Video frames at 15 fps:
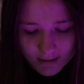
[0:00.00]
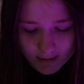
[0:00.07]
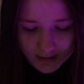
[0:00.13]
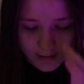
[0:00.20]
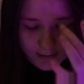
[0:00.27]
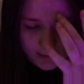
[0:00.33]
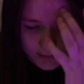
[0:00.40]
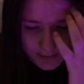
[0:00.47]

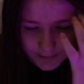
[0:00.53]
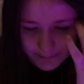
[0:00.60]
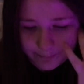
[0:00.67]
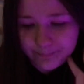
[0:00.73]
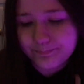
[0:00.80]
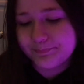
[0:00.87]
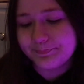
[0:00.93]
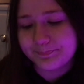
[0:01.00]

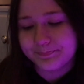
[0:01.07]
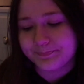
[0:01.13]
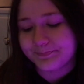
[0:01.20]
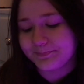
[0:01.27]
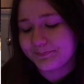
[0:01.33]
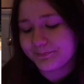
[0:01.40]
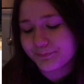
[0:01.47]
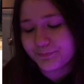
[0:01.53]
Um,
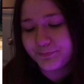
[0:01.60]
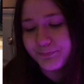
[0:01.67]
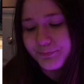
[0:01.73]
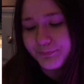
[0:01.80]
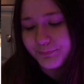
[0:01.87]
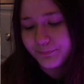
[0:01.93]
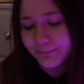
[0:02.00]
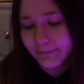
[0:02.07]

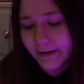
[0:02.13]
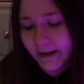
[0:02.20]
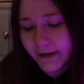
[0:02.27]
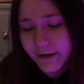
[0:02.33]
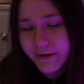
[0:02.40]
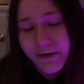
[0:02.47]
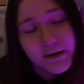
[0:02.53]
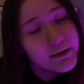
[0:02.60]
and he
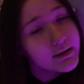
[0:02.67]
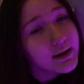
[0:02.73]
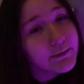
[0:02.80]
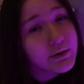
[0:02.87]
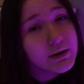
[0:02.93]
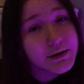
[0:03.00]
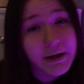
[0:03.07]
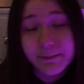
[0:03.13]
just looks
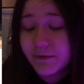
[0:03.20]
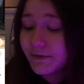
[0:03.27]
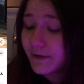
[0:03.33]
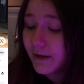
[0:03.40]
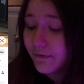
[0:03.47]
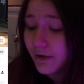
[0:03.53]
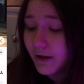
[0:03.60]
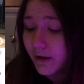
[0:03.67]
having the time of his
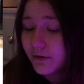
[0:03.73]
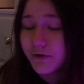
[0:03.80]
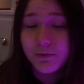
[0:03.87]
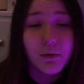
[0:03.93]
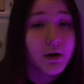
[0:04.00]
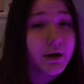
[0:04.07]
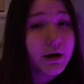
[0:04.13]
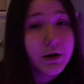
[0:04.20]
life right now, just
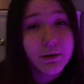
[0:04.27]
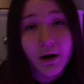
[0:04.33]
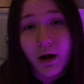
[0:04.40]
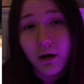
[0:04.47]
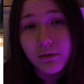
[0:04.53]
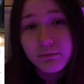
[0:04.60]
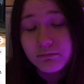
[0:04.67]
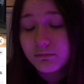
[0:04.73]
walking
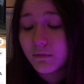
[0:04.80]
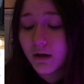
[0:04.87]
around.